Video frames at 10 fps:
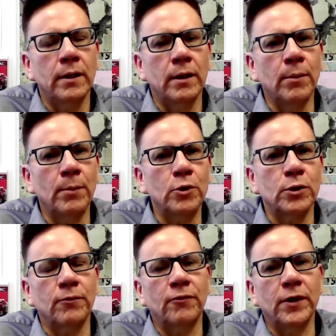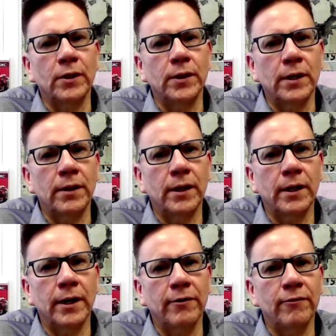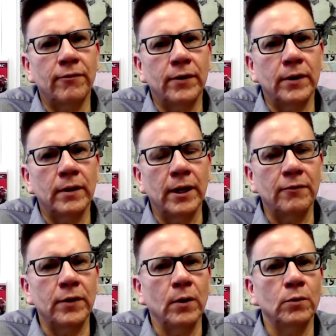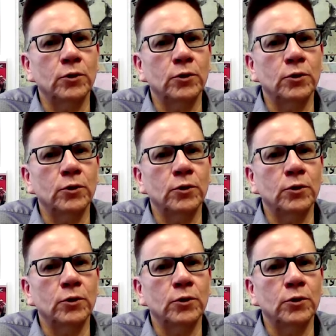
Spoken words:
membership feel that they have left out